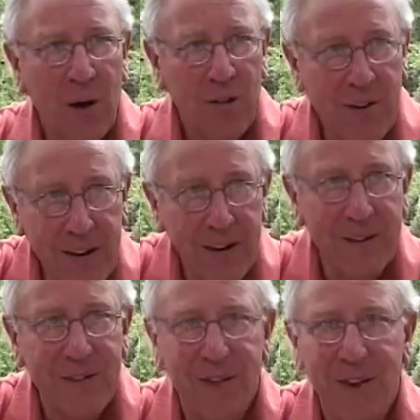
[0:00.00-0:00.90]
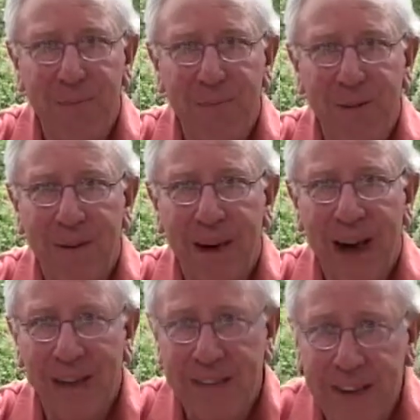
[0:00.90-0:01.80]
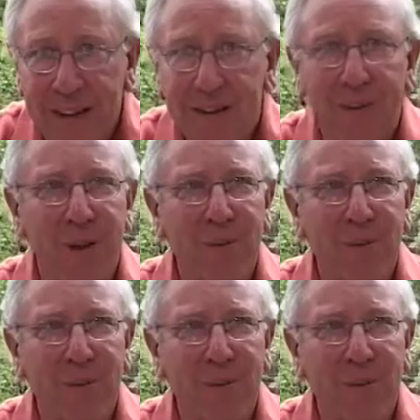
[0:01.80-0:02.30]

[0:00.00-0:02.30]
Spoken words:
citizenship, a sense of